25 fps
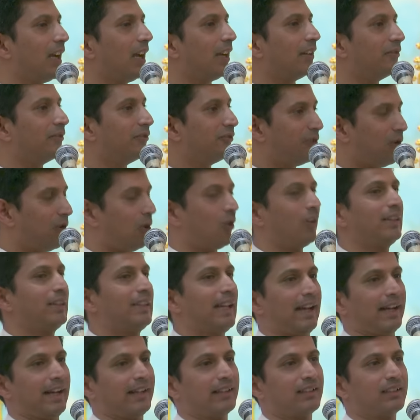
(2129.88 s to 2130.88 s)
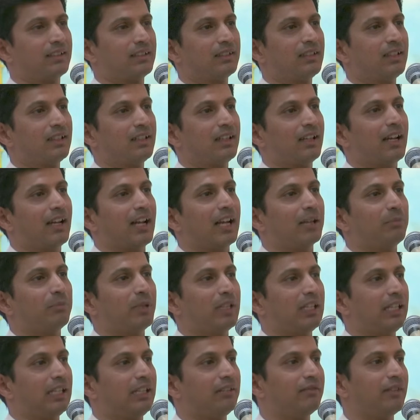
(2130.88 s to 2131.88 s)
And for that, I
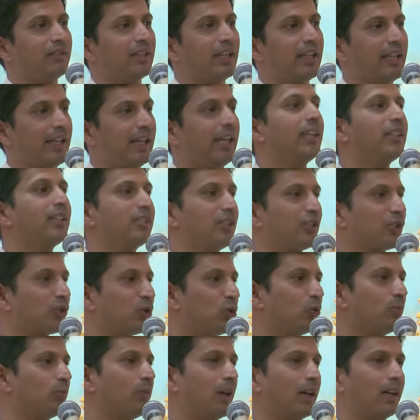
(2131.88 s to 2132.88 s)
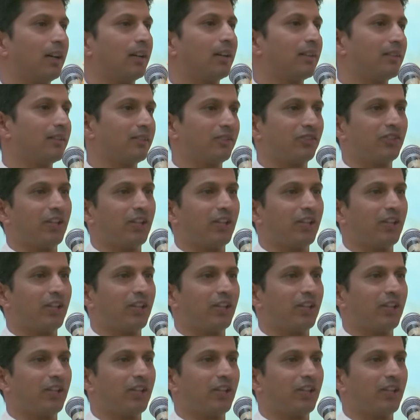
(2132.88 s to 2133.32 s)
believe age is no bar,